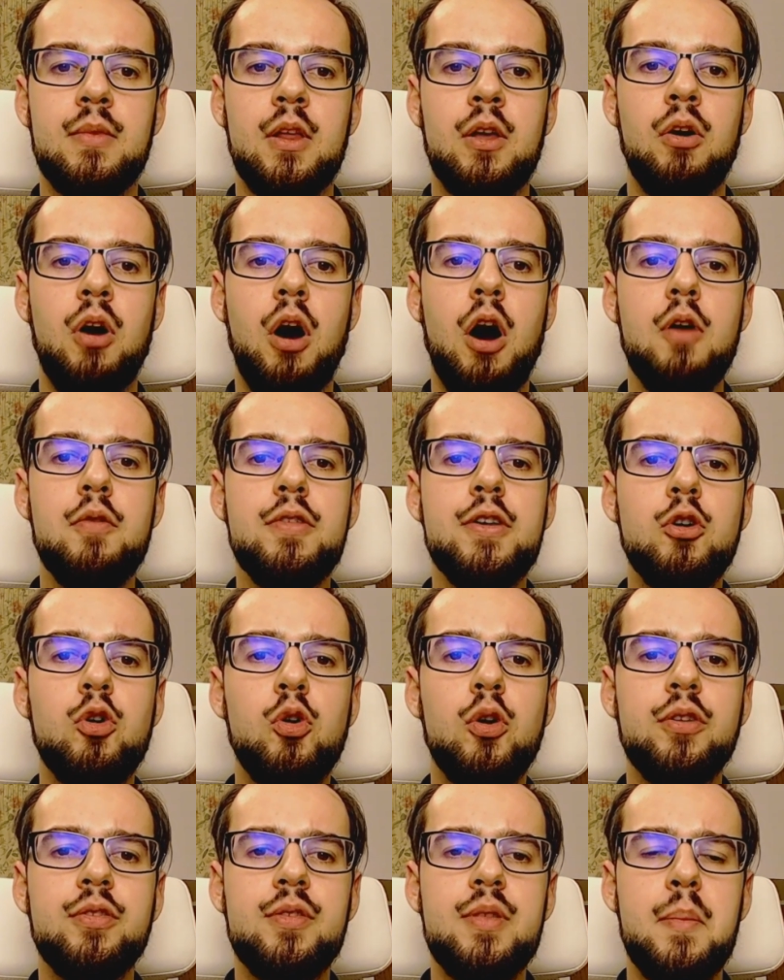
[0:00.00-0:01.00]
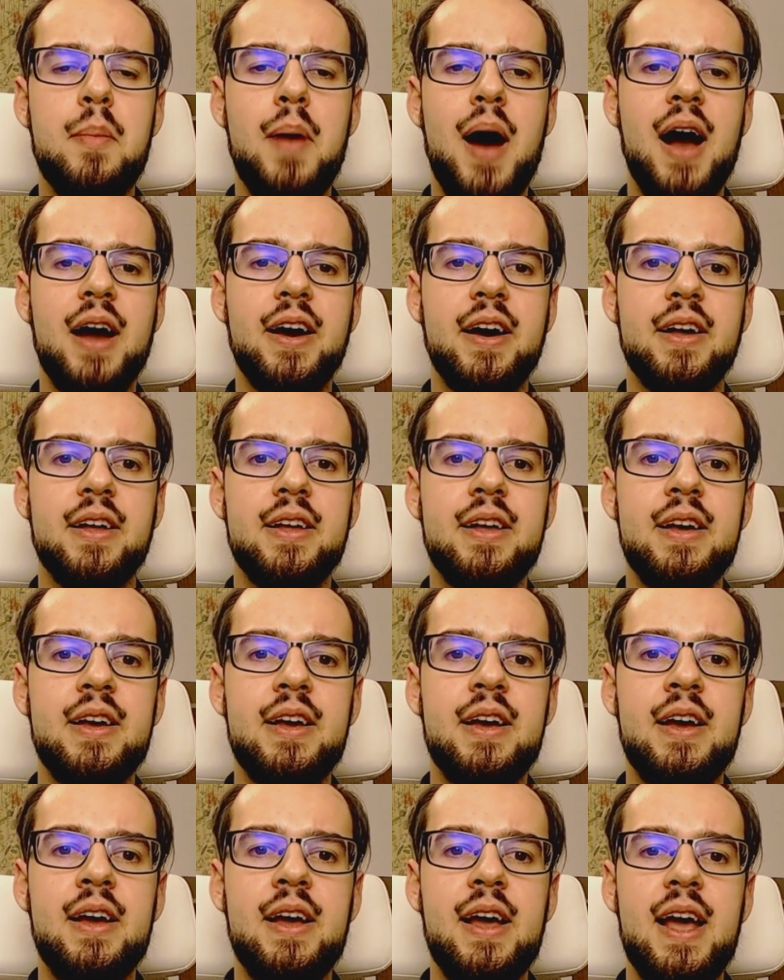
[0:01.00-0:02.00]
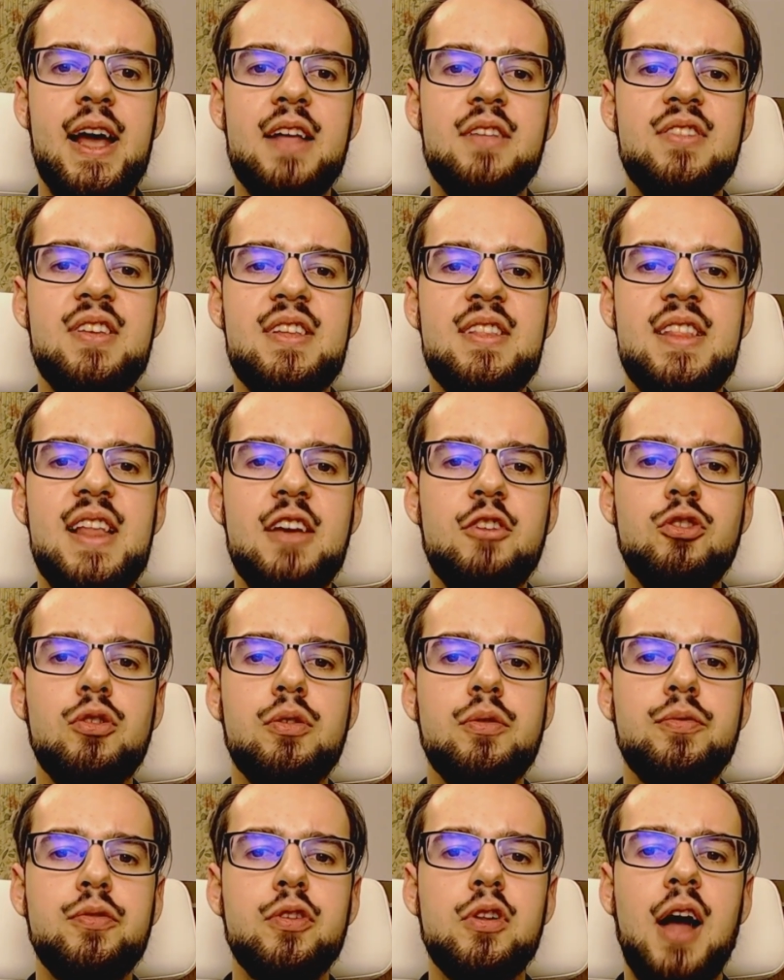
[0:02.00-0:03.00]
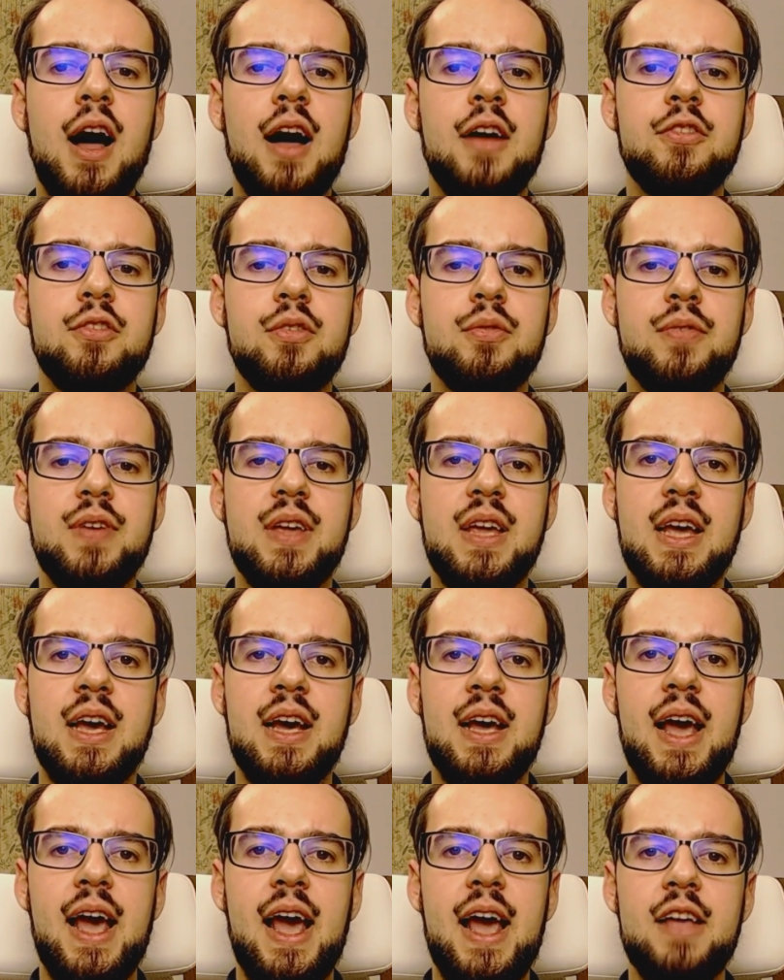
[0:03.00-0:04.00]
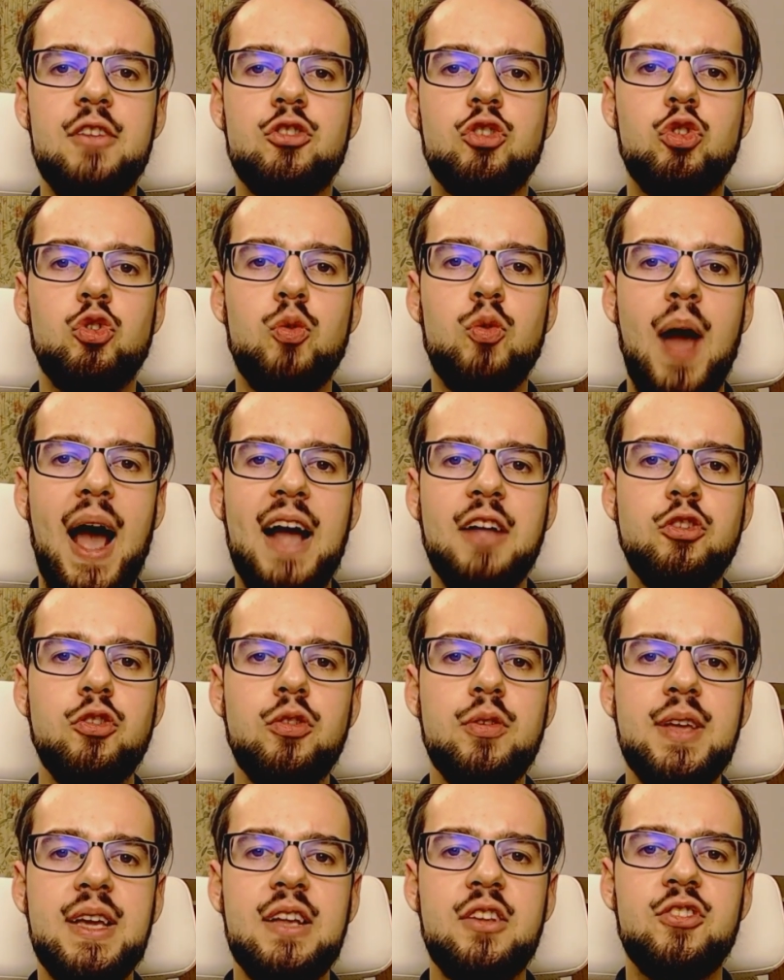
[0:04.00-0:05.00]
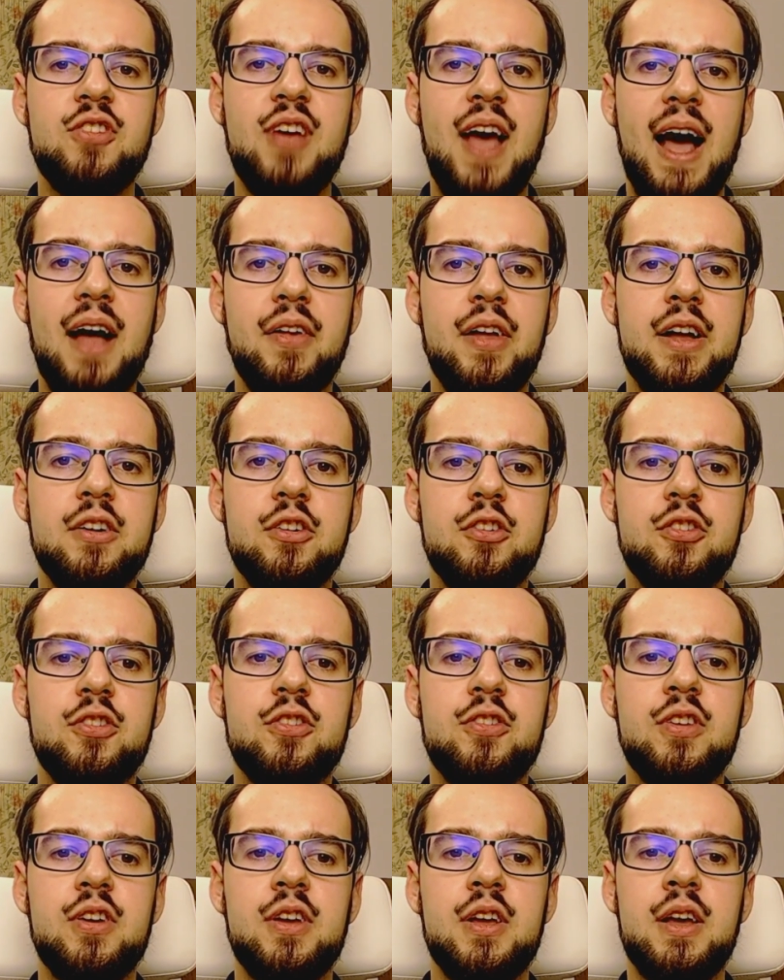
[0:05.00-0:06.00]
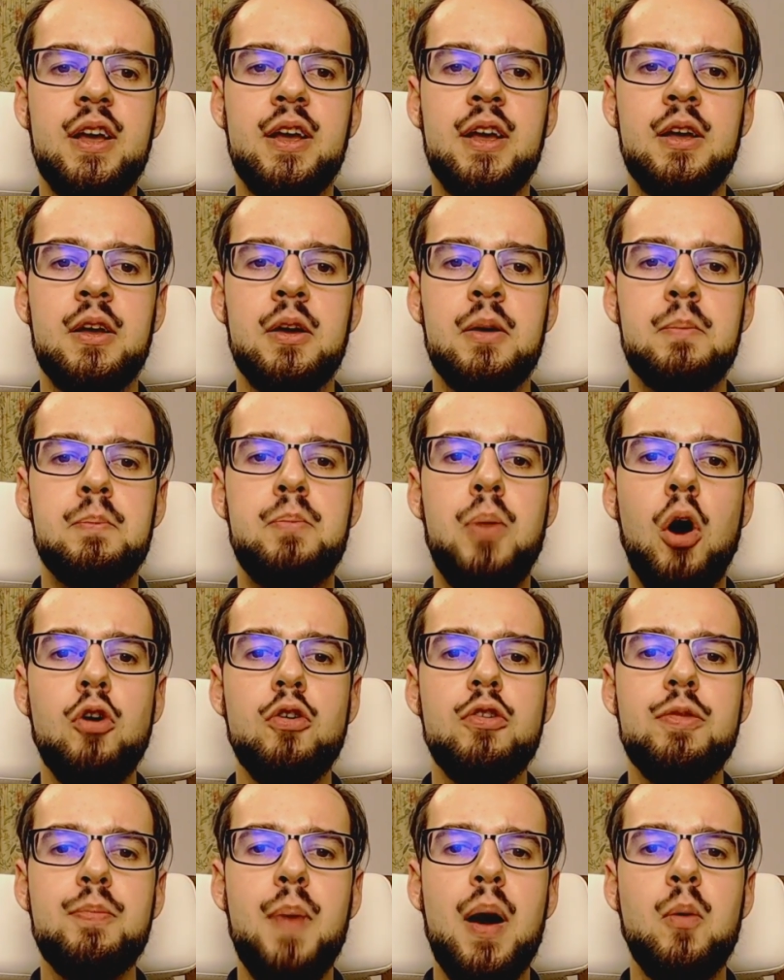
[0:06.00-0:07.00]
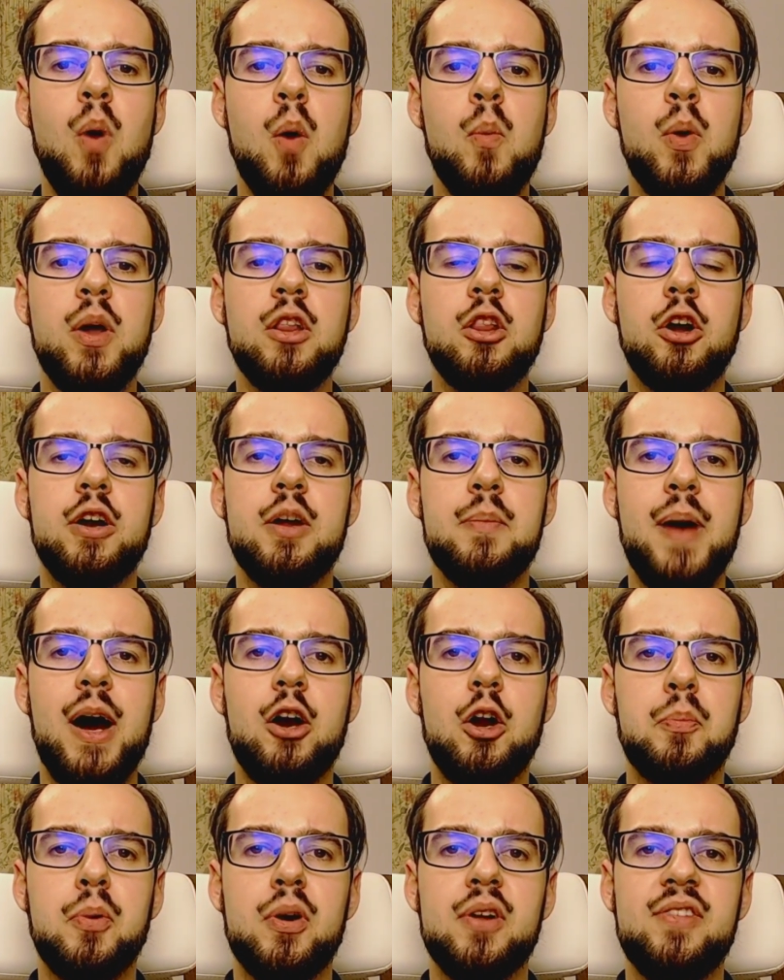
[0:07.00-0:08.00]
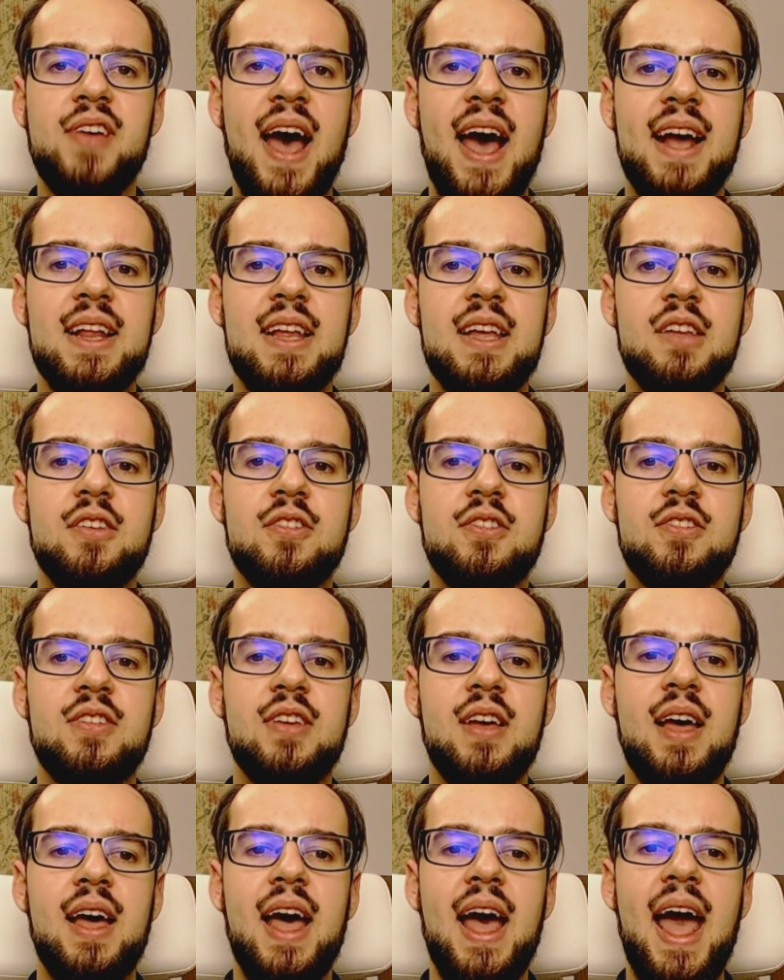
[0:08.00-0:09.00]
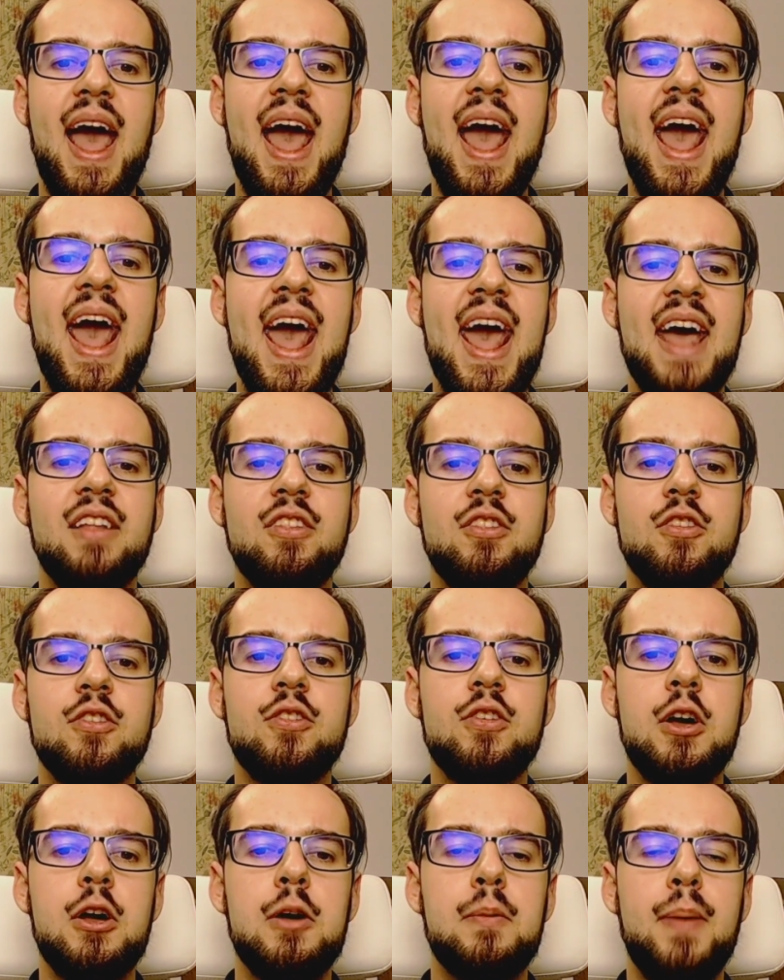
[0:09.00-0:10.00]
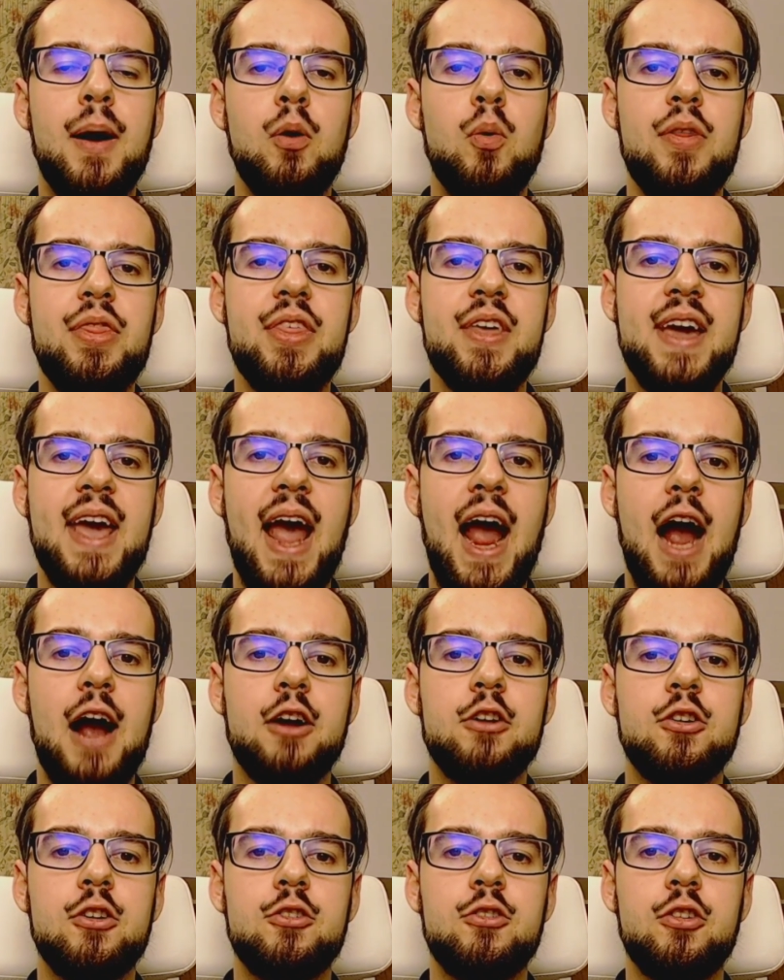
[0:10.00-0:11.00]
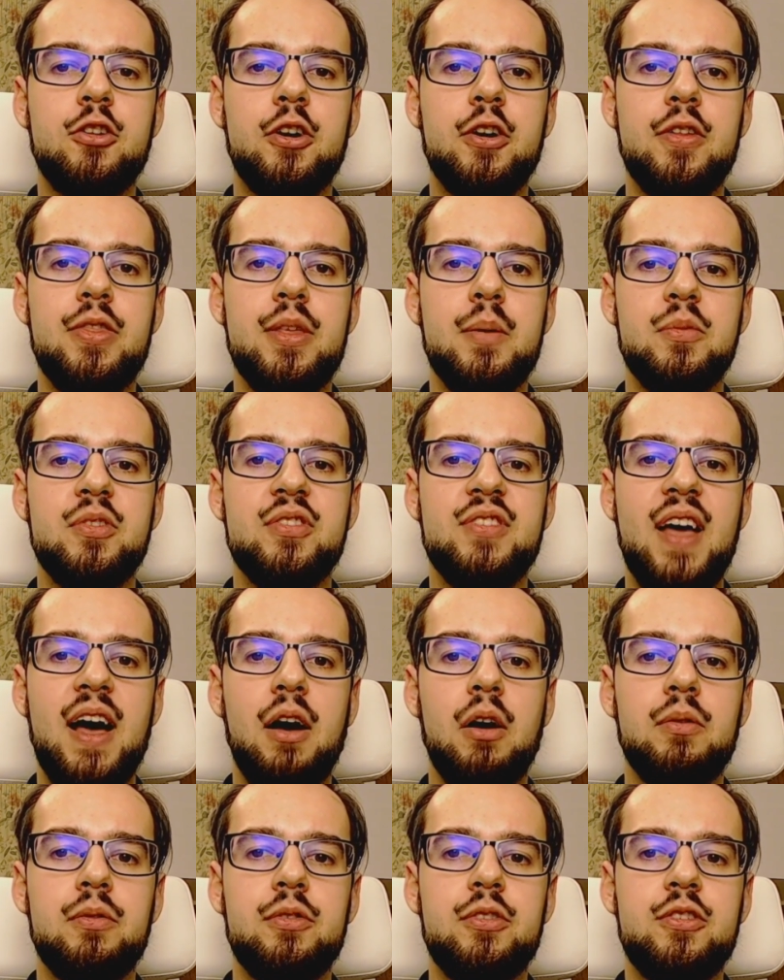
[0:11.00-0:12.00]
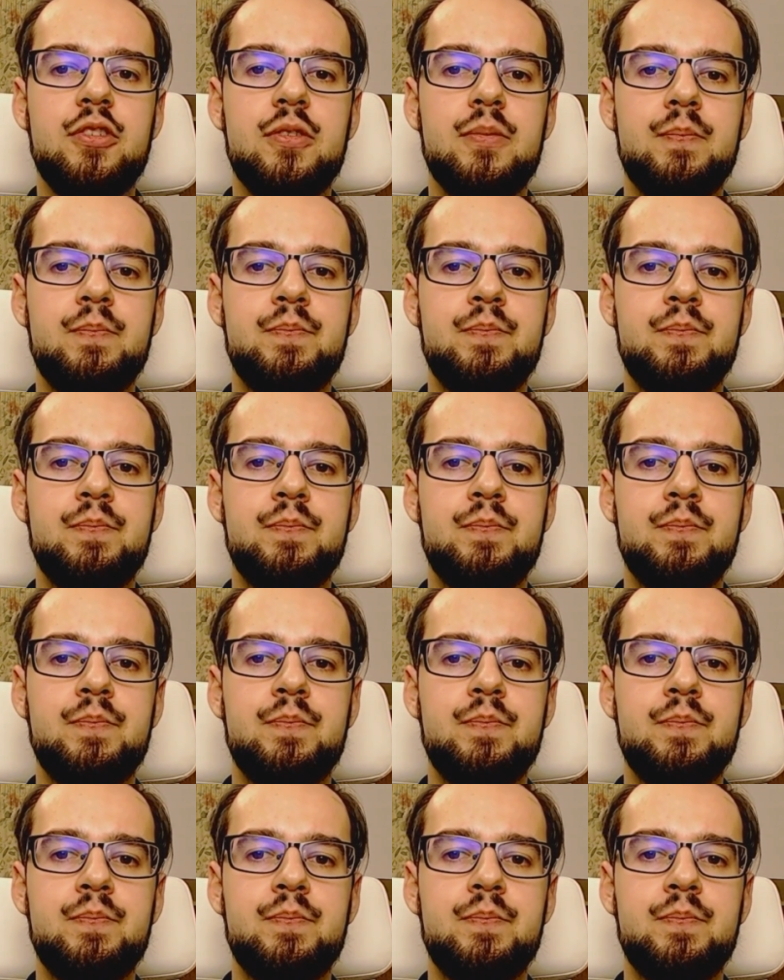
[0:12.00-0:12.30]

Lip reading: Over the course of the manga, its initial philosophy is gradually challenged, both by what we learn about our protagonists and by what the characters learn themselves.